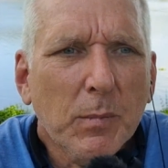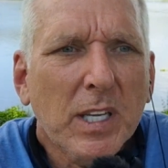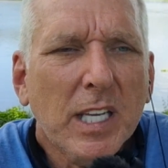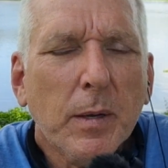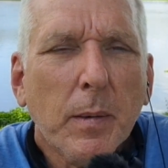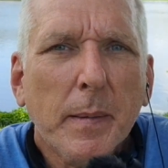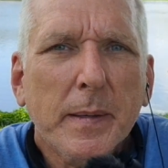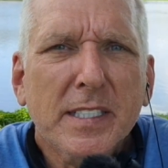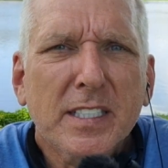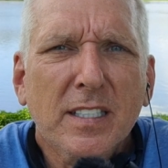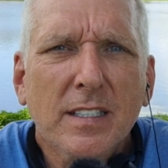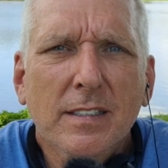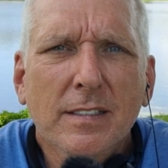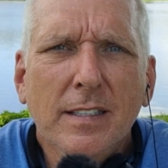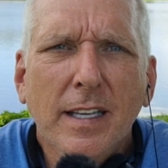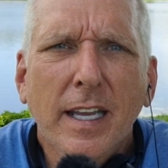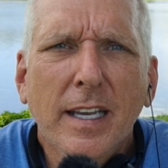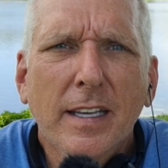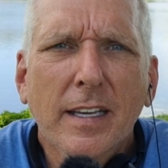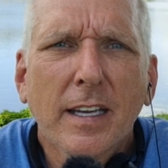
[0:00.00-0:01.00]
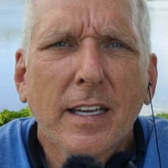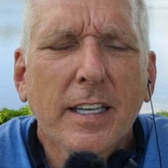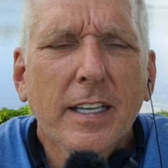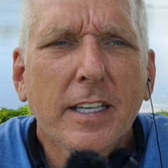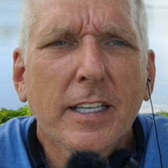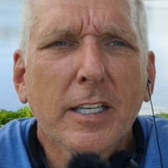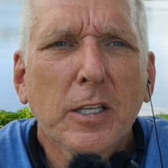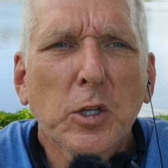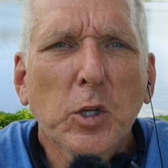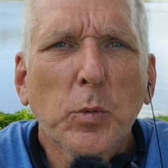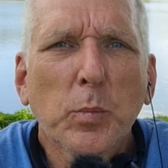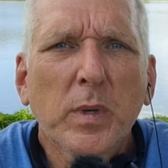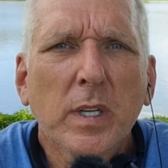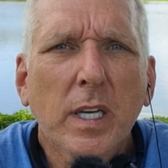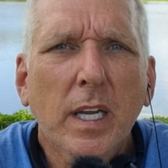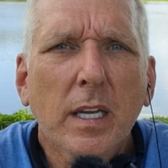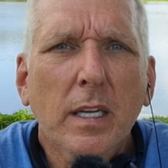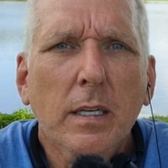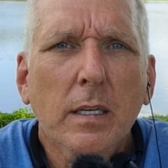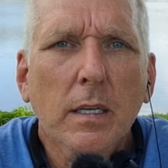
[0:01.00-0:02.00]
I should say,
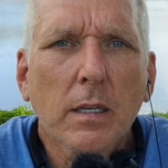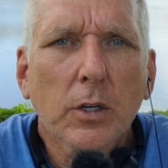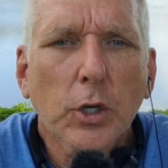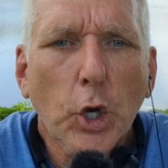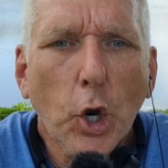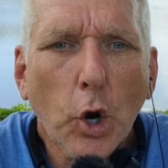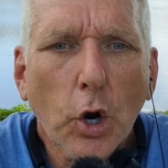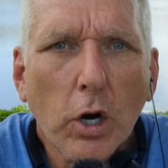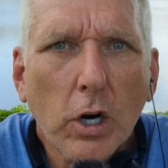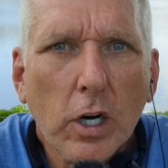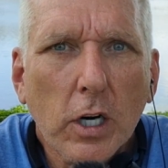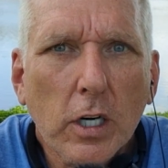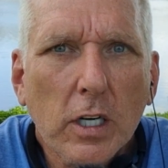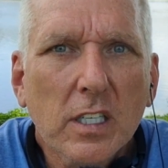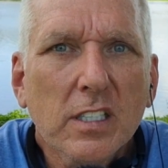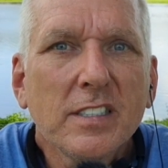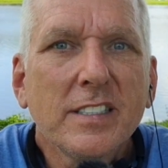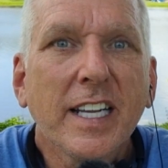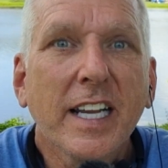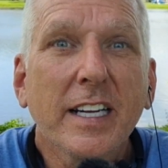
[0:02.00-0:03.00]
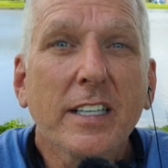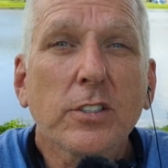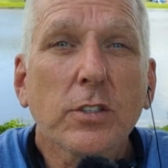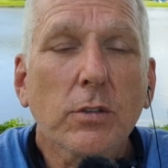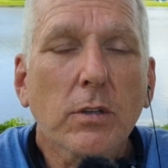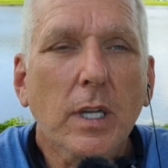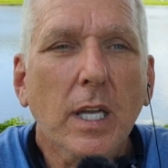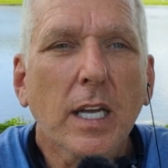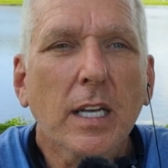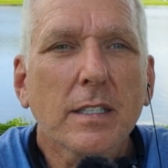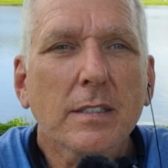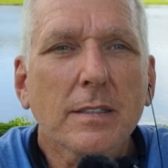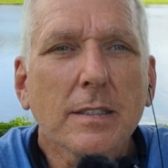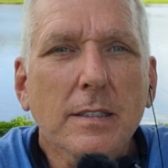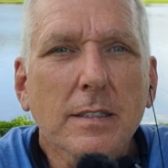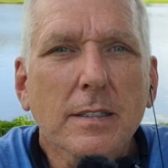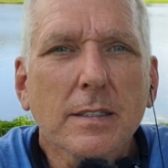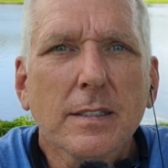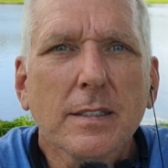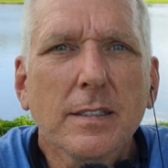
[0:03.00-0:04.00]
illuminate your natural
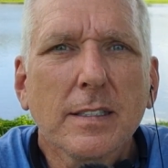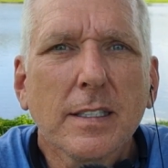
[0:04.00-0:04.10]
essence.